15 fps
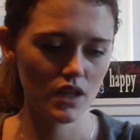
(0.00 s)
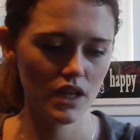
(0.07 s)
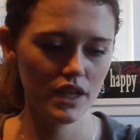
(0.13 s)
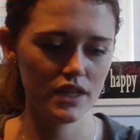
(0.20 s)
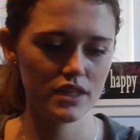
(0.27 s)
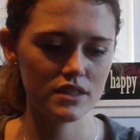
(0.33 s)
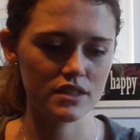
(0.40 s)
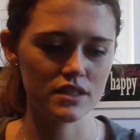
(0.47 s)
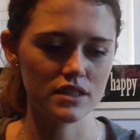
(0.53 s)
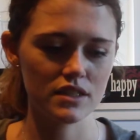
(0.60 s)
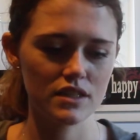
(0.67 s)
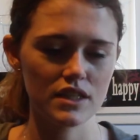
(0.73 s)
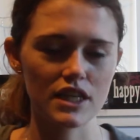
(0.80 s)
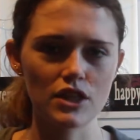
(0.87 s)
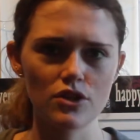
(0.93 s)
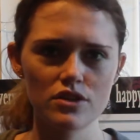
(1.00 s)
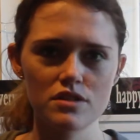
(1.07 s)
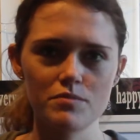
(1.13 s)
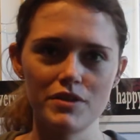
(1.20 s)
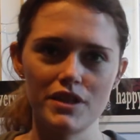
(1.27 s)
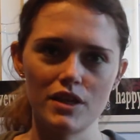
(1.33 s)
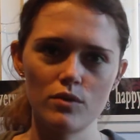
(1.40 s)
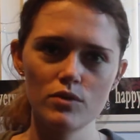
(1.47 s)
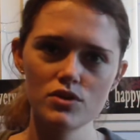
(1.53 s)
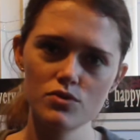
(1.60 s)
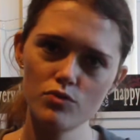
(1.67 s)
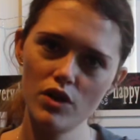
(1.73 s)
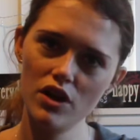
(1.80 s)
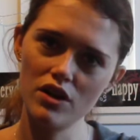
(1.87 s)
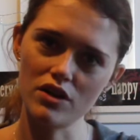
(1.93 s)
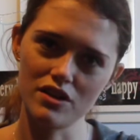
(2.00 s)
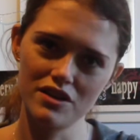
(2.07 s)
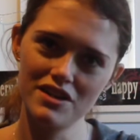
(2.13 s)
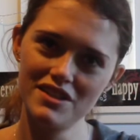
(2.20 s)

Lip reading: And he looks at me like, "What's wrong?"